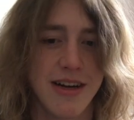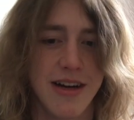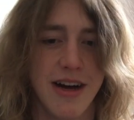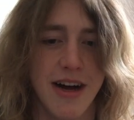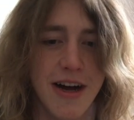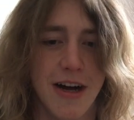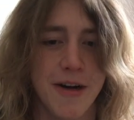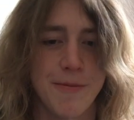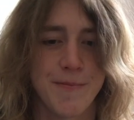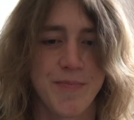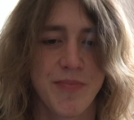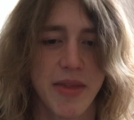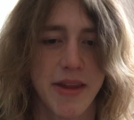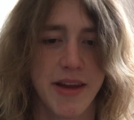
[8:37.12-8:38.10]

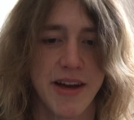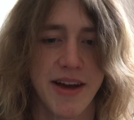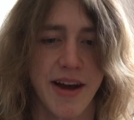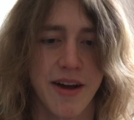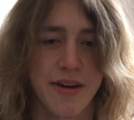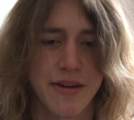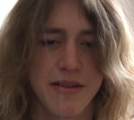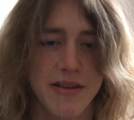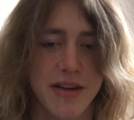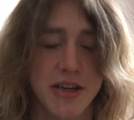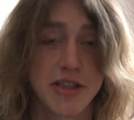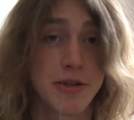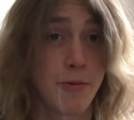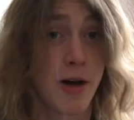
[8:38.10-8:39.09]
Yeah. I
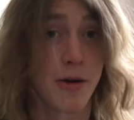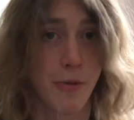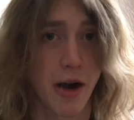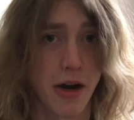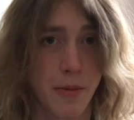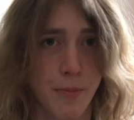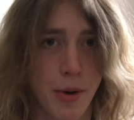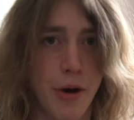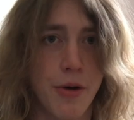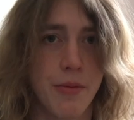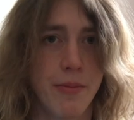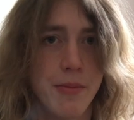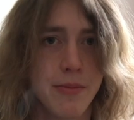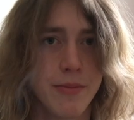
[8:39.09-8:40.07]
also want to write a poem.
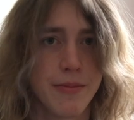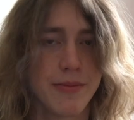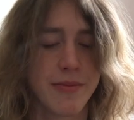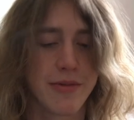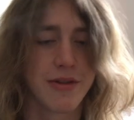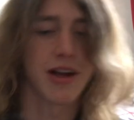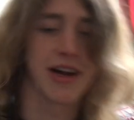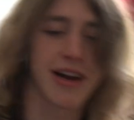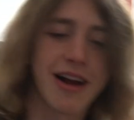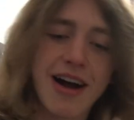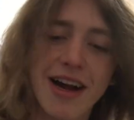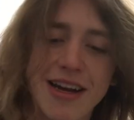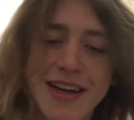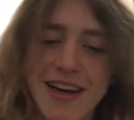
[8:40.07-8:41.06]
Like,
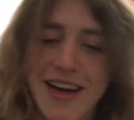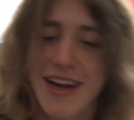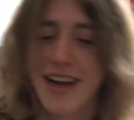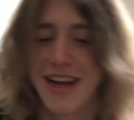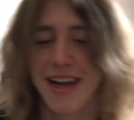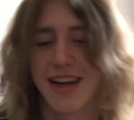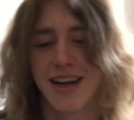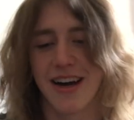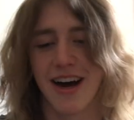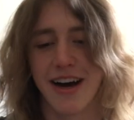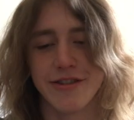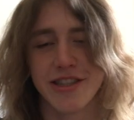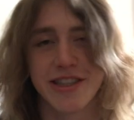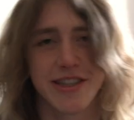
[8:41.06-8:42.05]
I
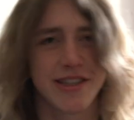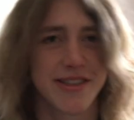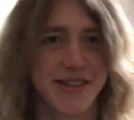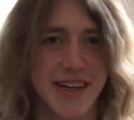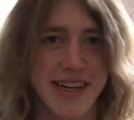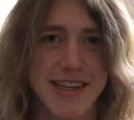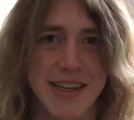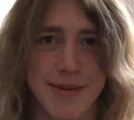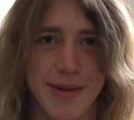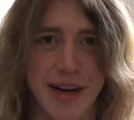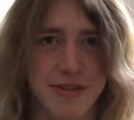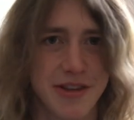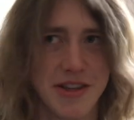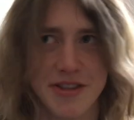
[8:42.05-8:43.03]
was just thinking
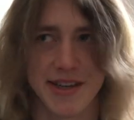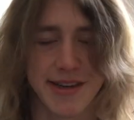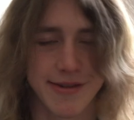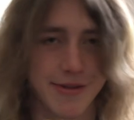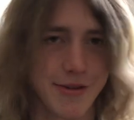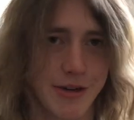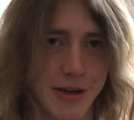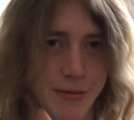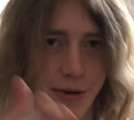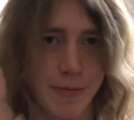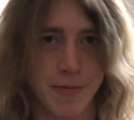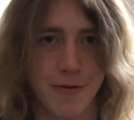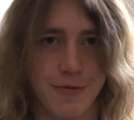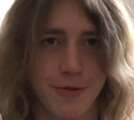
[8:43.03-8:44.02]
about this, like, literally
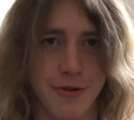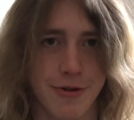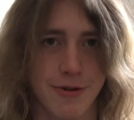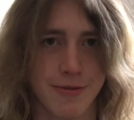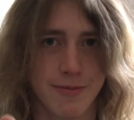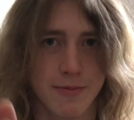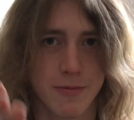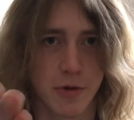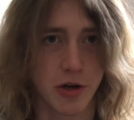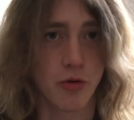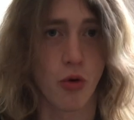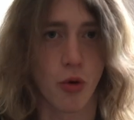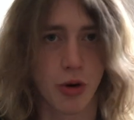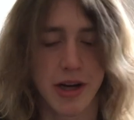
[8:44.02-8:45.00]
right before
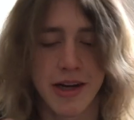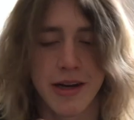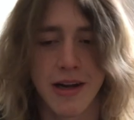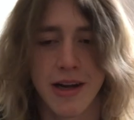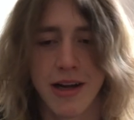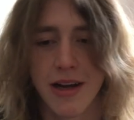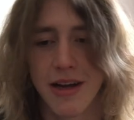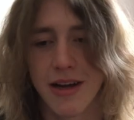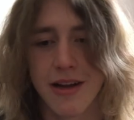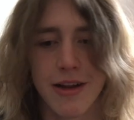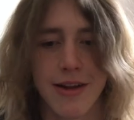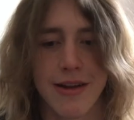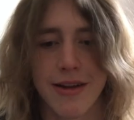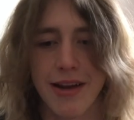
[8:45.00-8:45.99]
recording.
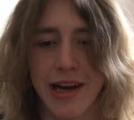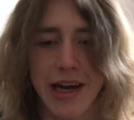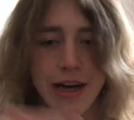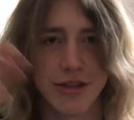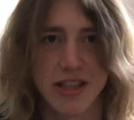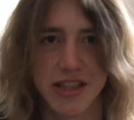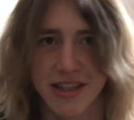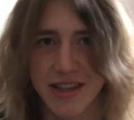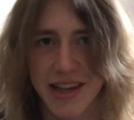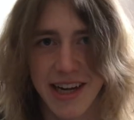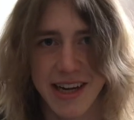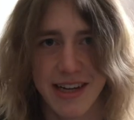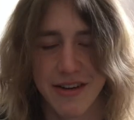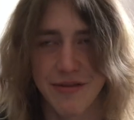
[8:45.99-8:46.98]
Like, I was just
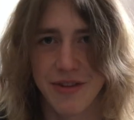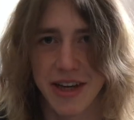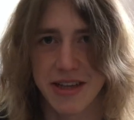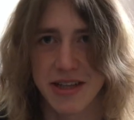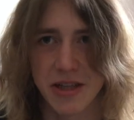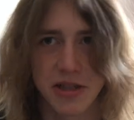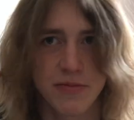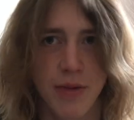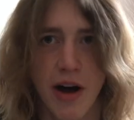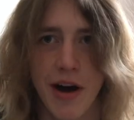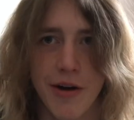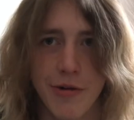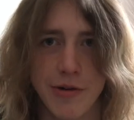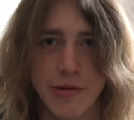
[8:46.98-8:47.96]
thinking of, like, this
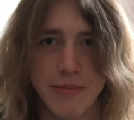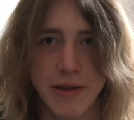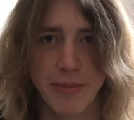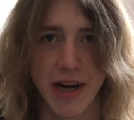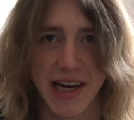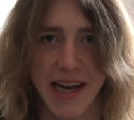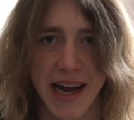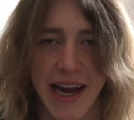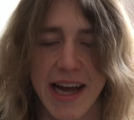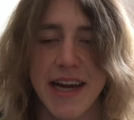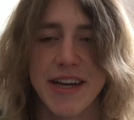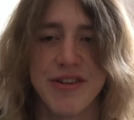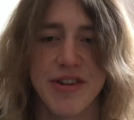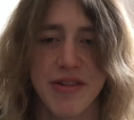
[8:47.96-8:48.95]
poem in my
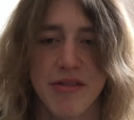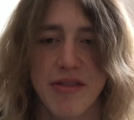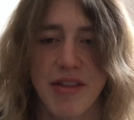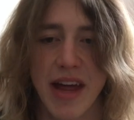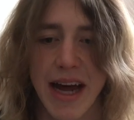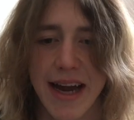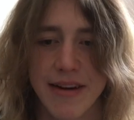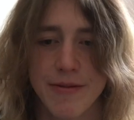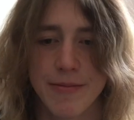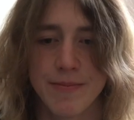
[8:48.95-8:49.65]
head that